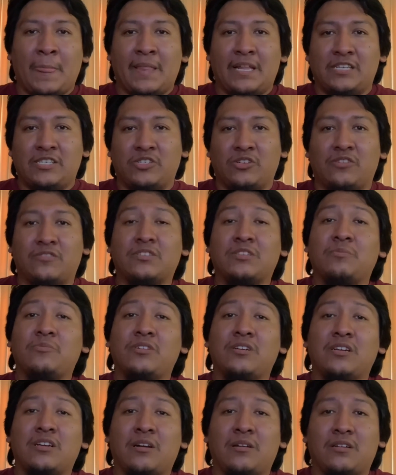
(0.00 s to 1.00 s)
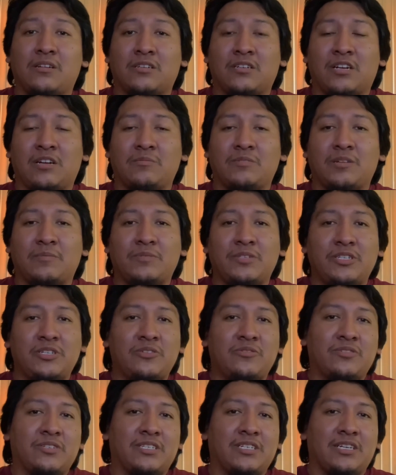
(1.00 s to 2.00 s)
So if someone comes up to
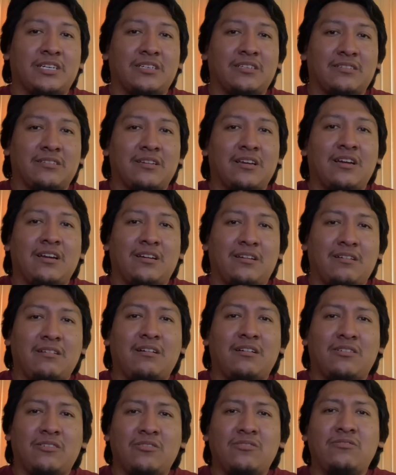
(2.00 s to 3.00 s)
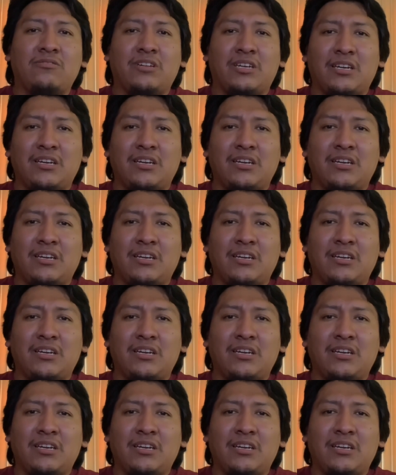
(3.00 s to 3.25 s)
you and says yakoke,